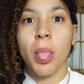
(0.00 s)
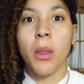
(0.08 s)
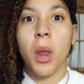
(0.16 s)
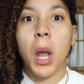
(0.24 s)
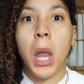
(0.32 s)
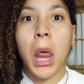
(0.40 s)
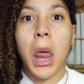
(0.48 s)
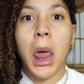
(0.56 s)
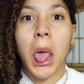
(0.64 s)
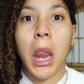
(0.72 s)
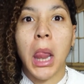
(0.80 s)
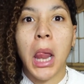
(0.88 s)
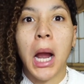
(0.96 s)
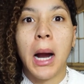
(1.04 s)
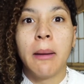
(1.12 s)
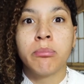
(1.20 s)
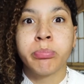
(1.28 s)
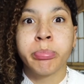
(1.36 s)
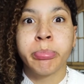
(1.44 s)
Blah, blah,
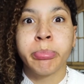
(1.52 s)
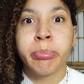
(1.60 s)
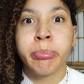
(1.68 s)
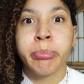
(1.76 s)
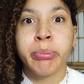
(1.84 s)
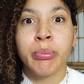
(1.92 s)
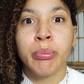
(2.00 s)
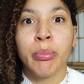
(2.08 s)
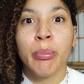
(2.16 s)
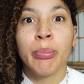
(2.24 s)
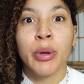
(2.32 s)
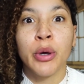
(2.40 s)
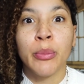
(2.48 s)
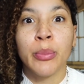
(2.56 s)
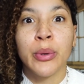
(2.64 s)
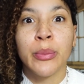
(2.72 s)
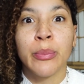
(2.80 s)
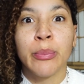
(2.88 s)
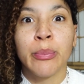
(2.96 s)
blah, Poop.
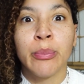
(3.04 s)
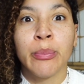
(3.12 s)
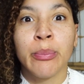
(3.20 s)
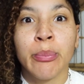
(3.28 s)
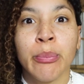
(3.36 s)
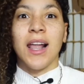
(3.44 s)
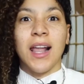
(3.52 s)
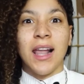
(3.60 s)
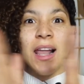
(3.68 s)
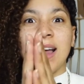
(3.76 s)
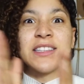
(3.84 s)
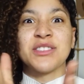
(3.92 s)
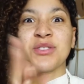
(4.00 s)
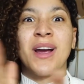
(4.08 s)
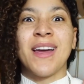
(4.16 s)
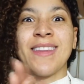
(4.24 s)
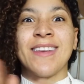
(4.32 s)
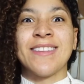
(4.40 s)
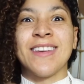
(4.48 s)
Let's
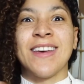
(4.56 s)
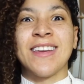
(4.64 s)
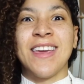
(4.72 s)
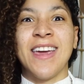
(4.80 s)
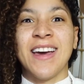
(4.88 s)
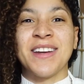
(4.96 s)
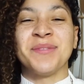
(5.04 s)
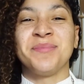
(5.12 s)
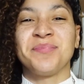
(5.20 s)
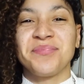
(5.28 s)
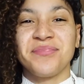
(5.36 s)
try this again.